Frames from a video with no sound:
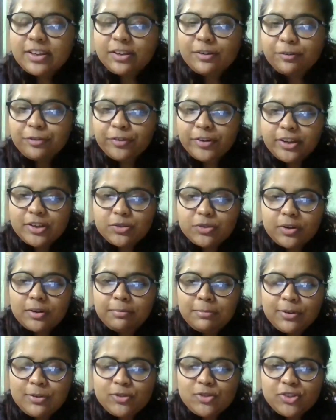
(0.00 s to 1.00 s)
feel free to
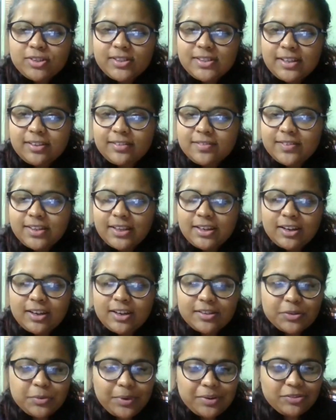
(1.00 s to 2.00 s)
unmute yourselves and
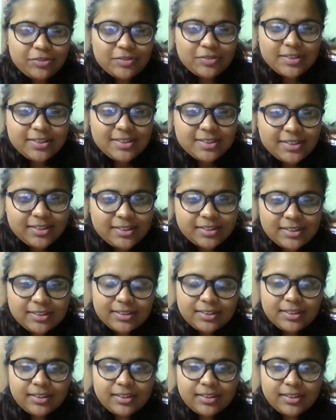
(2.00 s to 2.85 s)
ask questions.